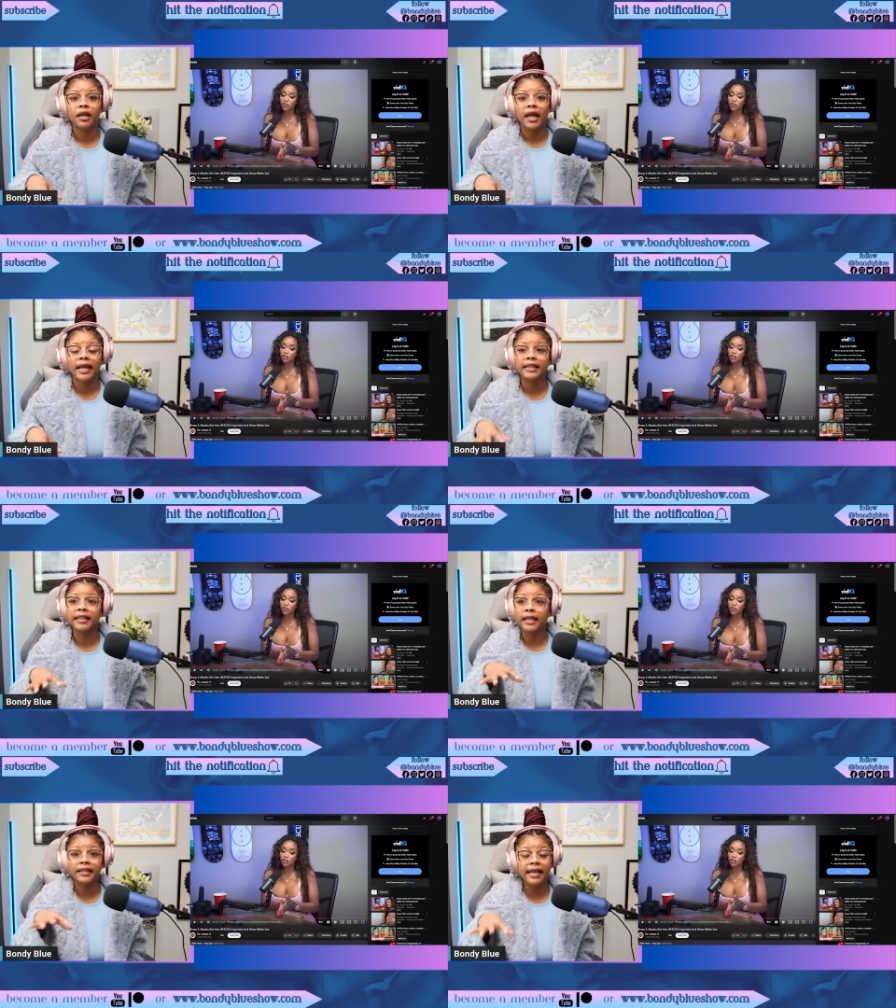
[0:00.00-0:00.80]
and
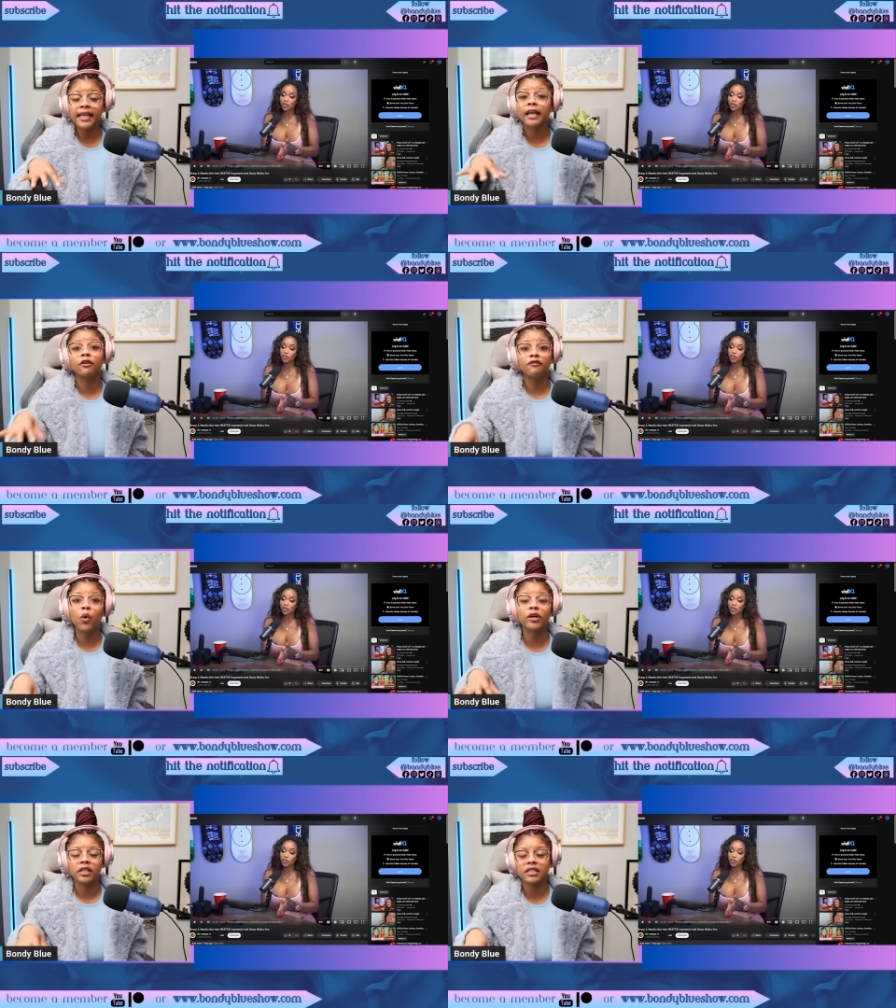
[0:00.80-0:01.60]
and they can't
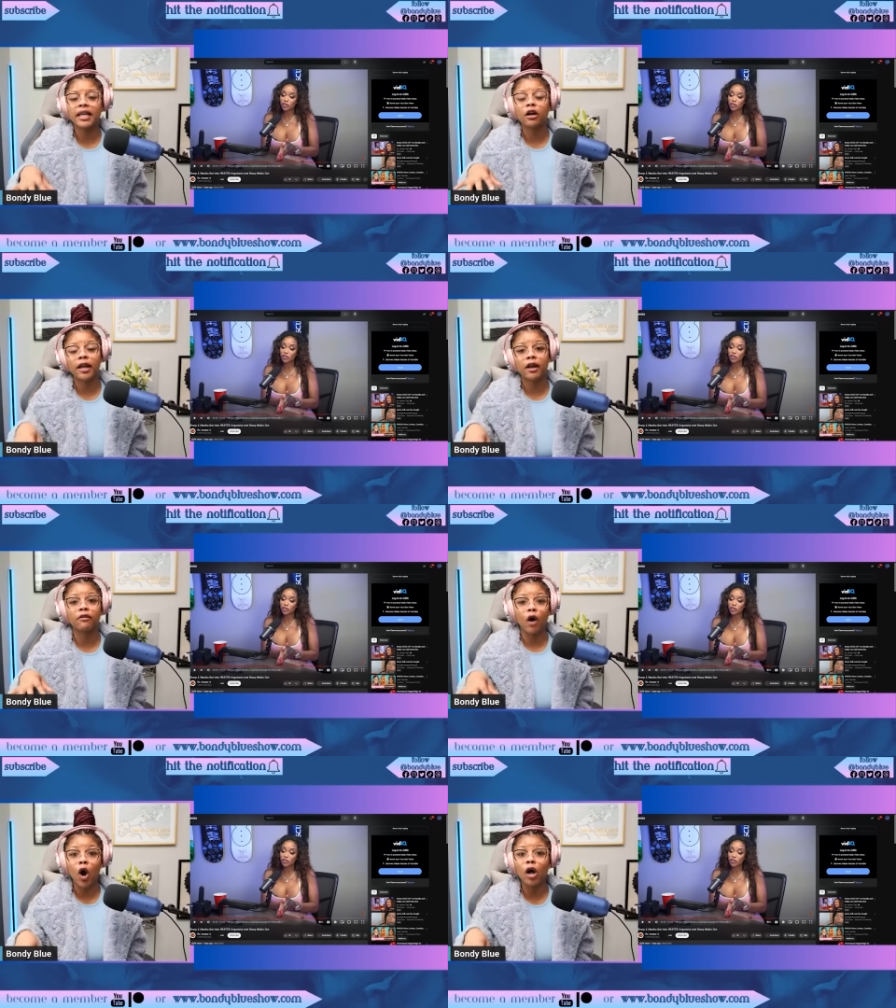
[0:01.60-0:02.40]
afford to take care of
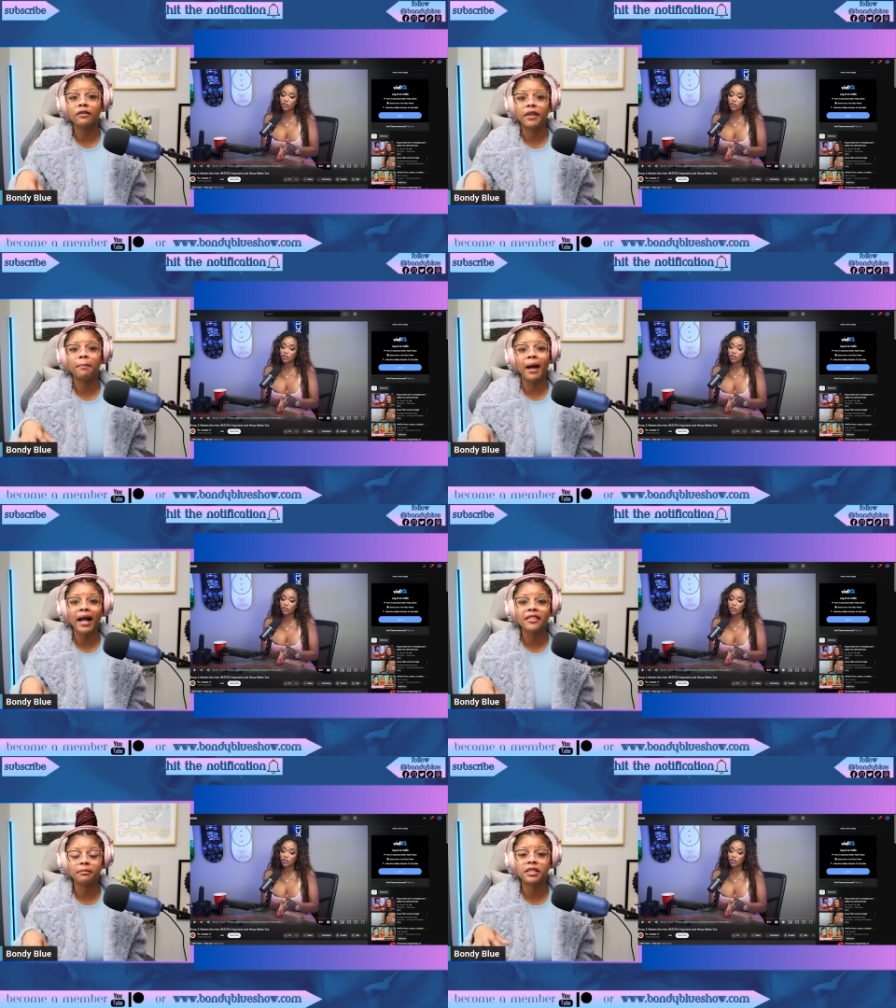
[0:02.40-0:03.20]
all of them by
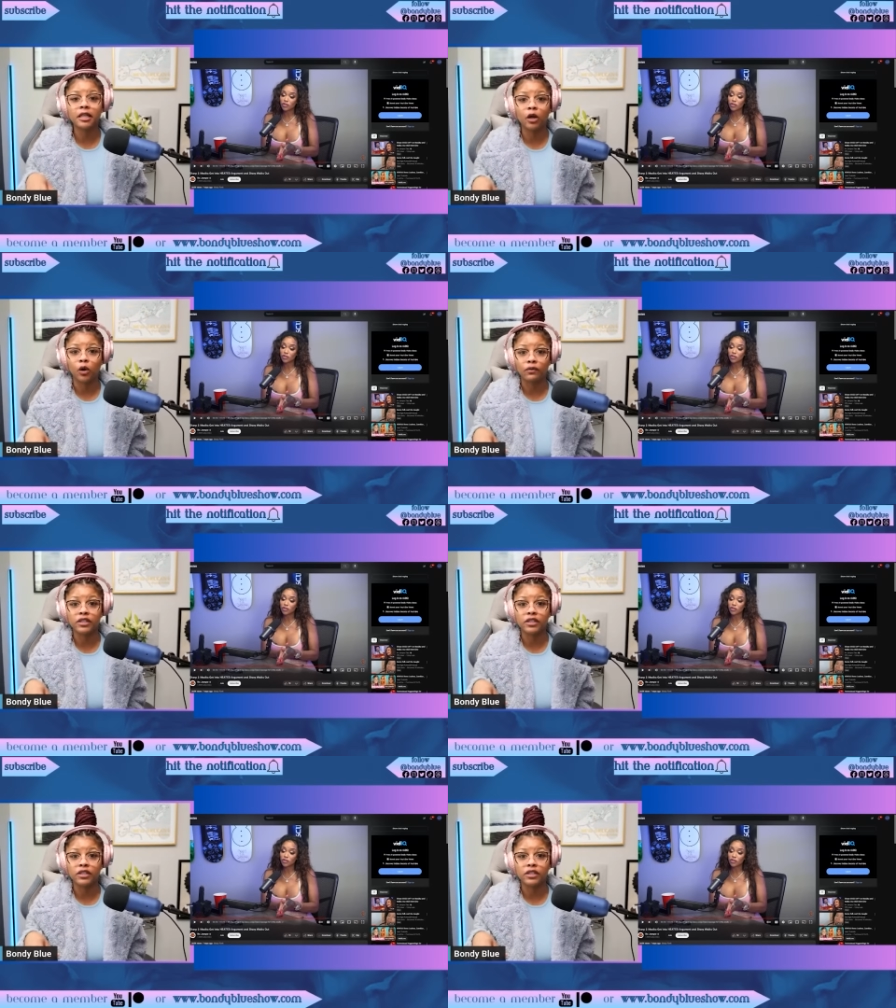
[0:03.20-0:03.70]
themselves.